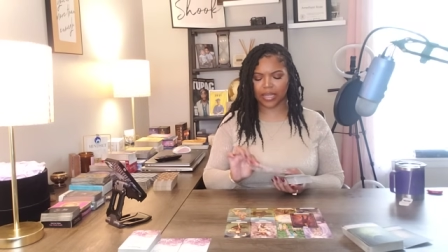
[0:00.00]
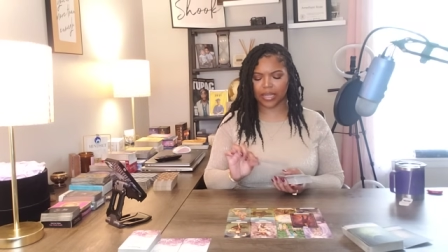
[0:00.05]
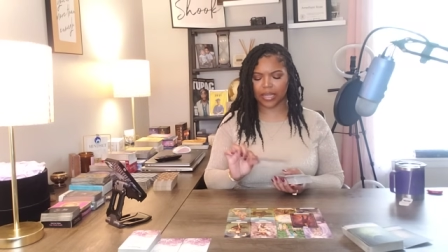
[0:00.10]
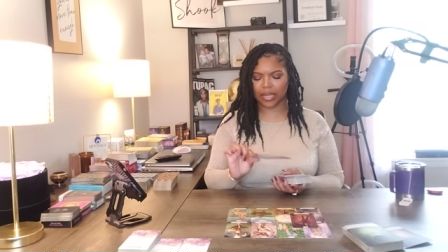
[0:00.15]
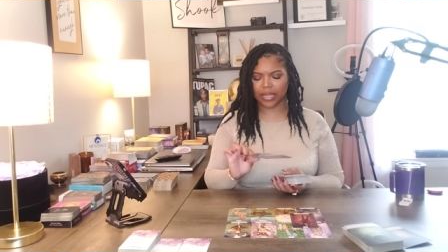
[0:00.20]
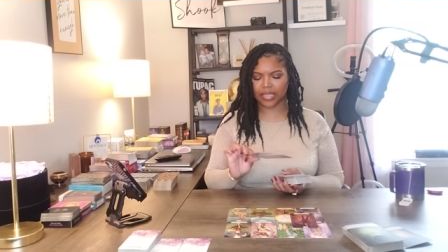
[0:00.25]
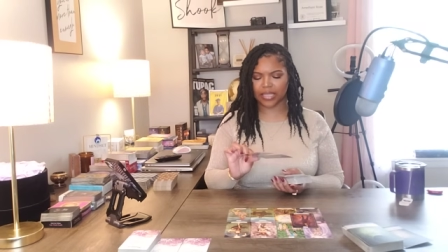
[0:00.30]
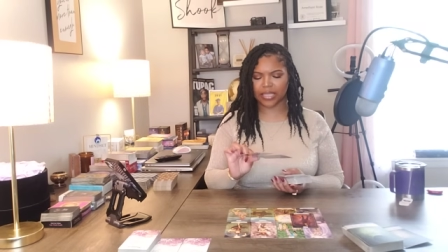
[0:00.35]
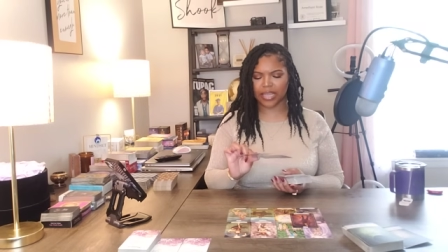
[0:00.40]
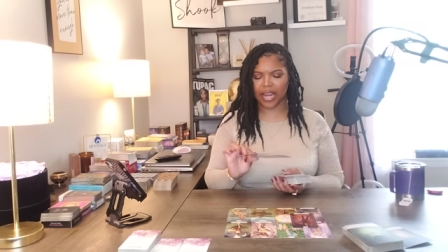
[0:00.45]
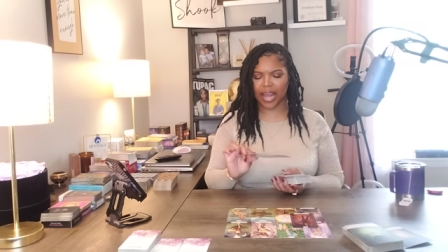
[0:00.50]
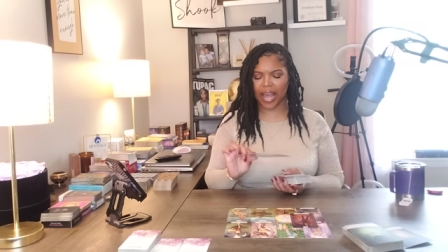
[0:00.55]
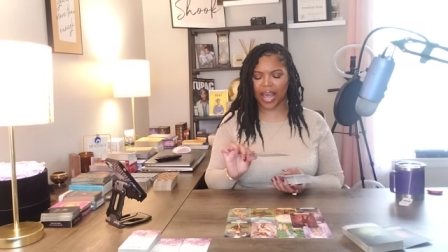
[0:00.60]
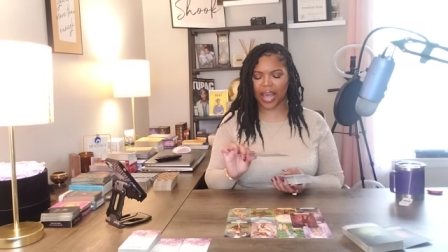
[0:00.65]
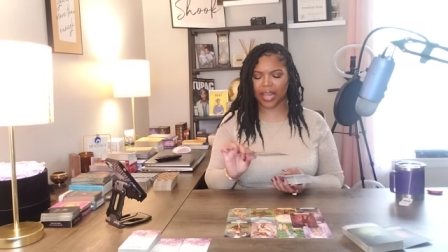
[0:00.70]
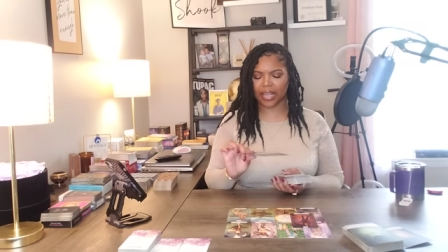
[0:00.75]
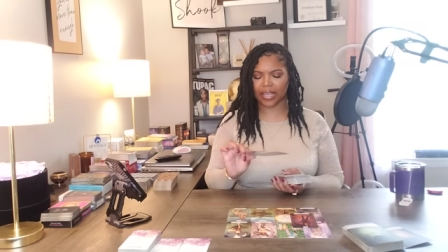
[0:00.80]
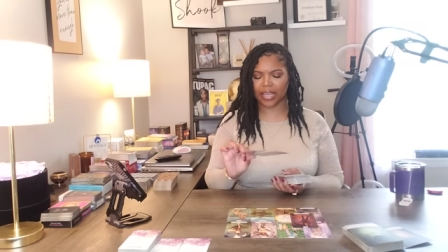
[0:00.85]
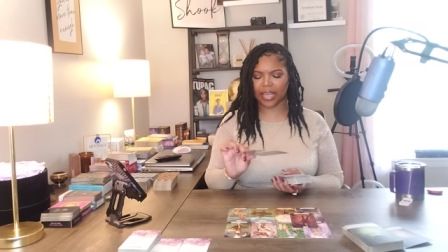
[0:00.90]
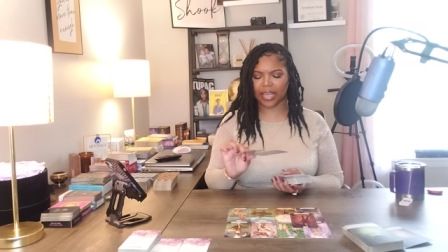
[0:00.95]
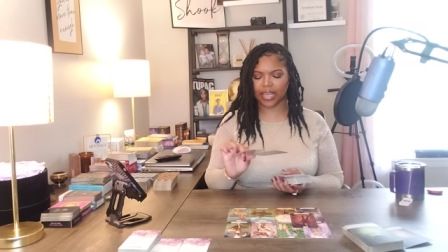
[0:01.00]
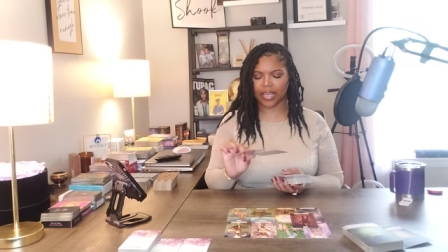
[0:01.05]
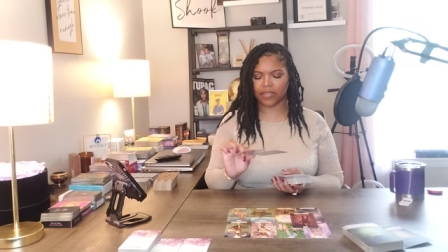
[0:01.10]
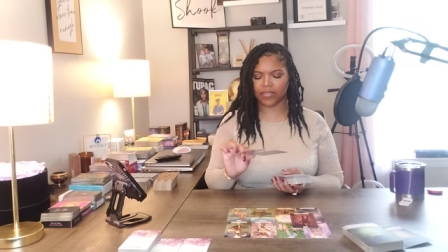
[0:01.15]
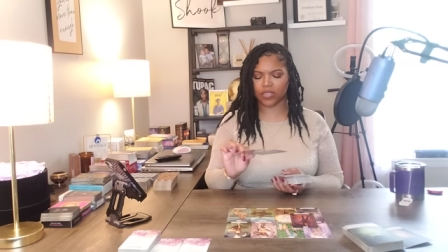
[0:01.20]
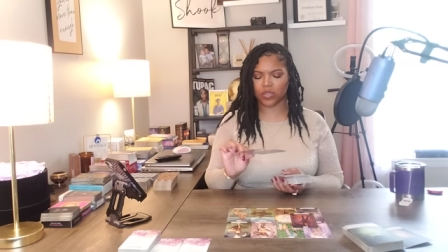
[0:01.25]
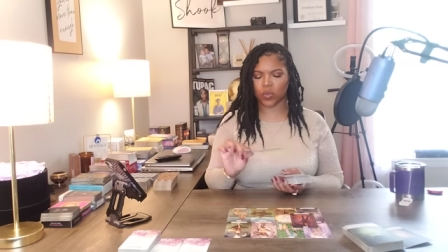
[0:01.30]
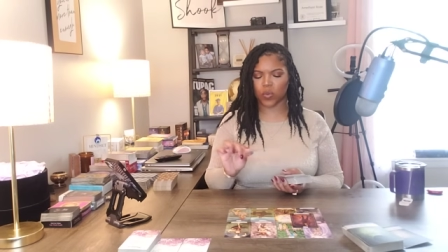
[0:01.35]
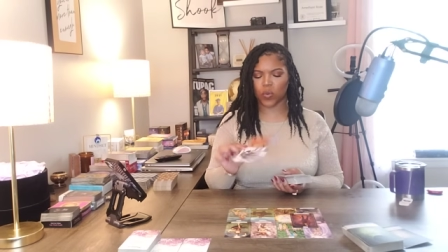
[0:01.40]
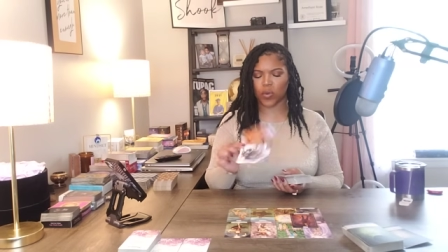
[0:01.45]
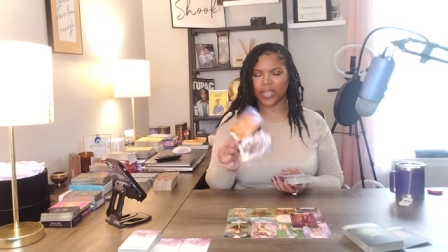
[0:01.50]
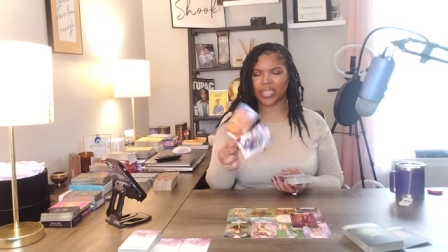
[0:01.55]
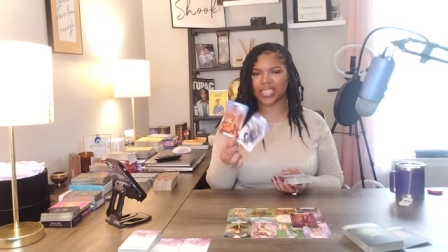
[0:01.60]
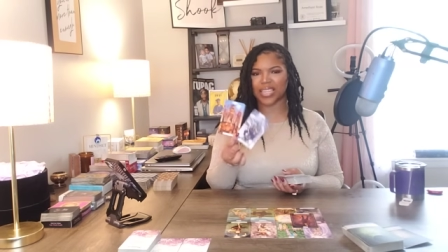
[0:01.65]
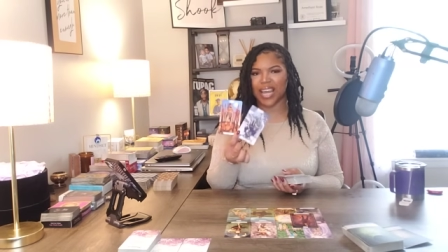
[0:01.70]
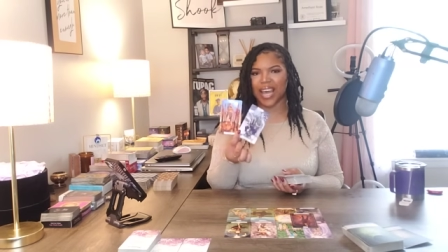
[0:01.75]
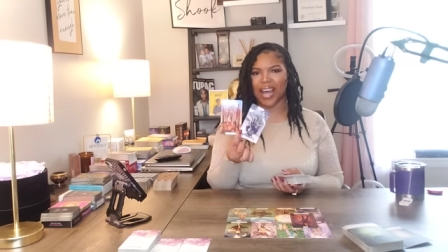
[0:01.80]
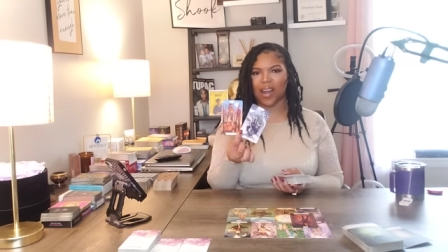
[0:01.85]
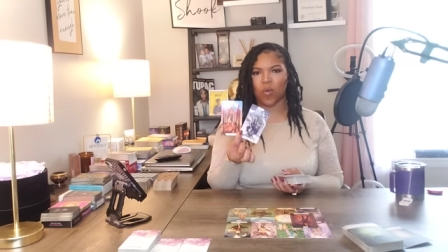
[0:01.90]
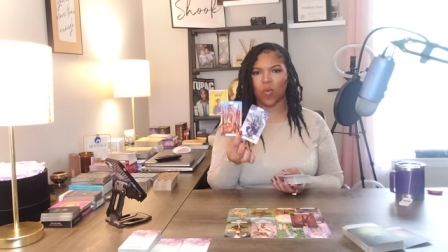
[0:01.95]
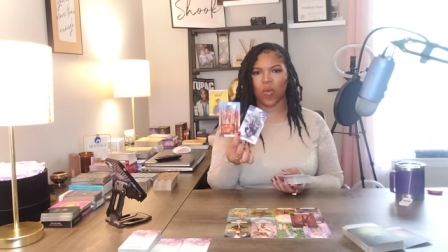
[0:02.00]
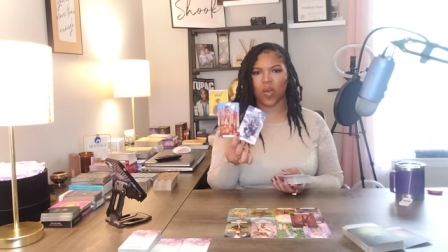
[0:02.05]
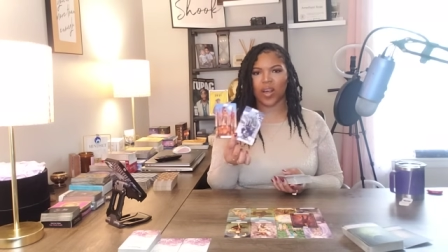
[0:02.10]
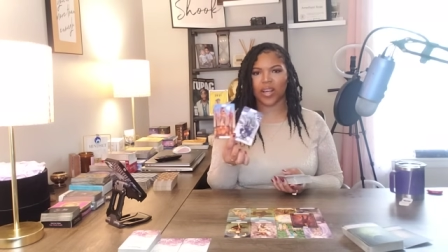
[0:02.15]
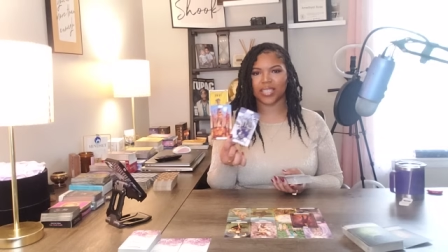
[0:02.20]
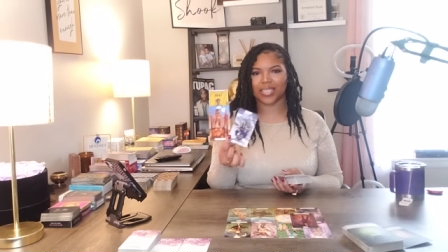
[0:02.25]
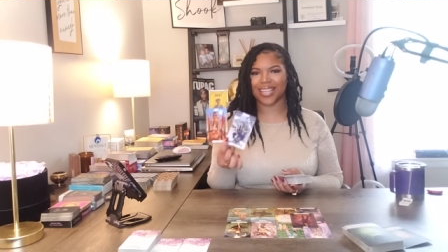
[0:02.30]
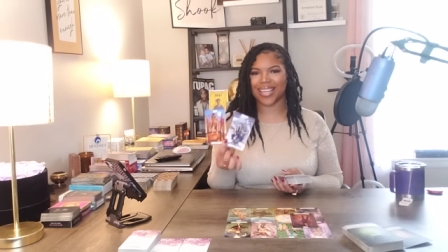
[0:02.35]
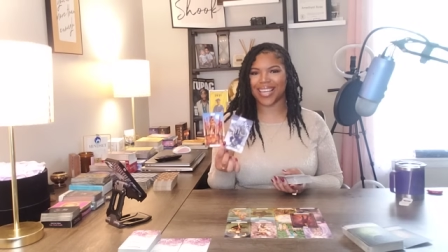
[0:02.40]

Look at this. Not King of Swords, Nine of Wands.